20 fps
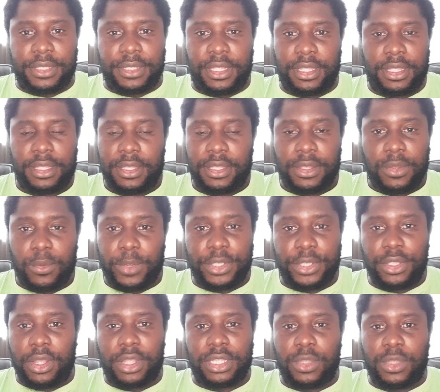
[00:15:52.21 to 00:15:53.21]

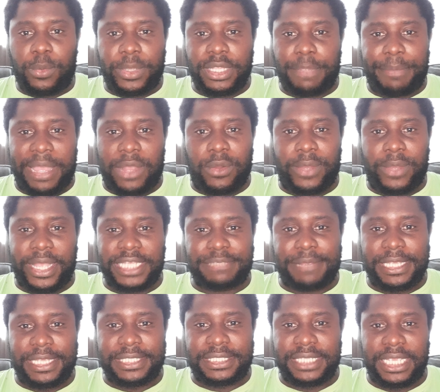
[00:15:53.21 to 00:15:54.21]
win the battle against Man
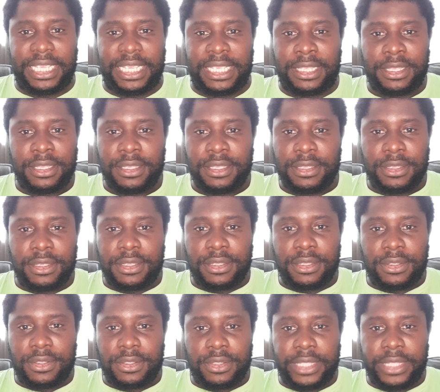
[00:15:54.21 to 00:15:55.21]
City
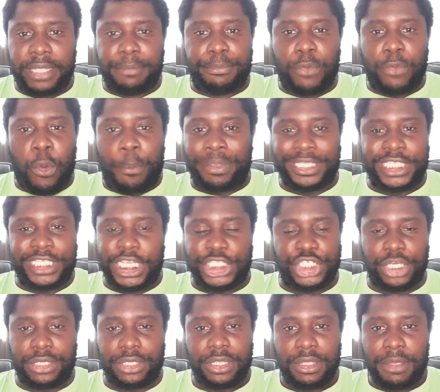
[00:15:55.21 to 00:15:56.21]
in ball
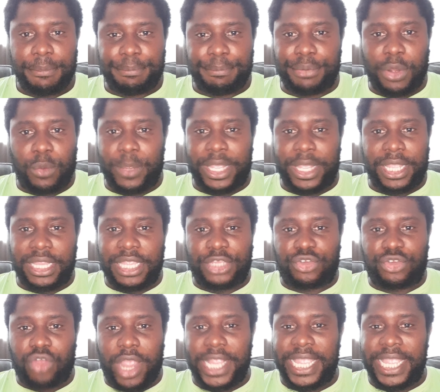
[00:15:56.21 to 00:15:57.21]
possession, but we're going to try
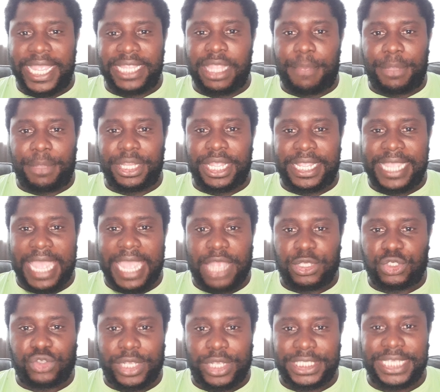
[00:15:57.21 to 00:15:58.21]
and hit them on the
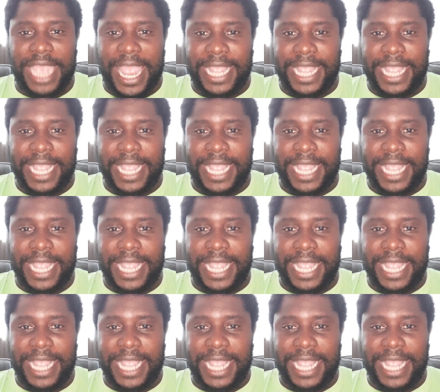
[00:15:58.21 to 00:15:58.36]
counter-attack.